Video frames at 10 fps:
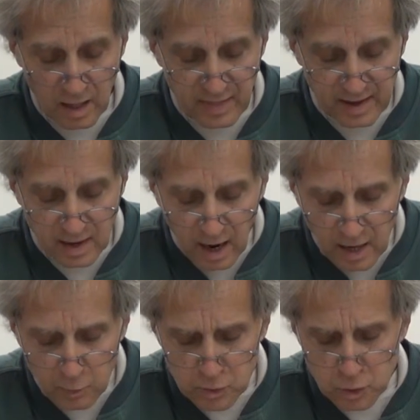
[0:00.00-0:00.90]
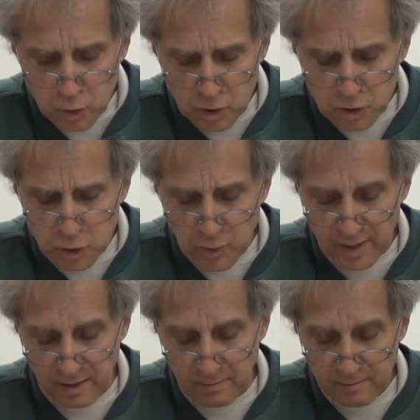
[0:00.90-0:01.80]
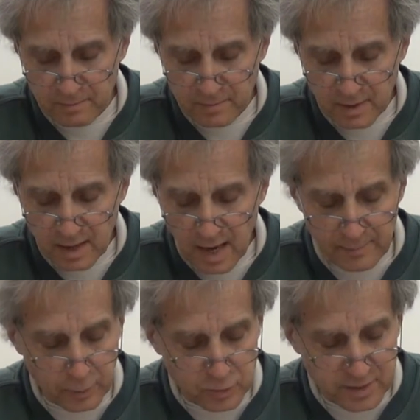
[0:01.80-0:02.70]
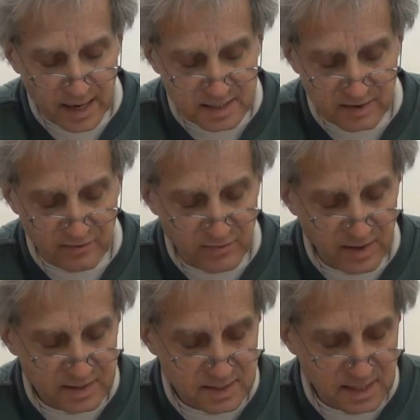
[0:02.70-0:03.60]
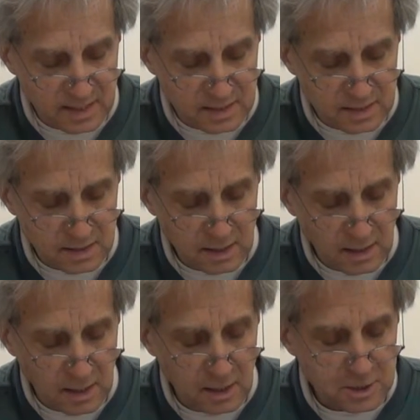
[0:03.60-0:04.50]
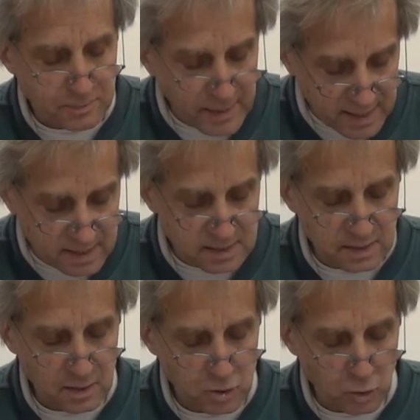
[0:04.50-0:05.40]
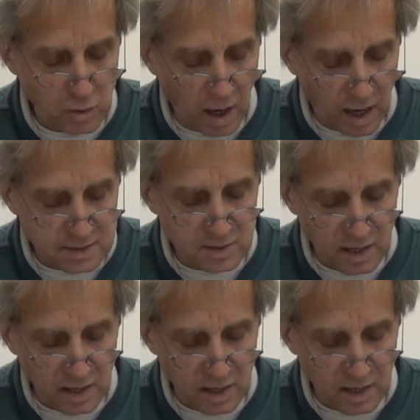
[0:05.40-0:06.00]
That God was good to him and protective speaks to God's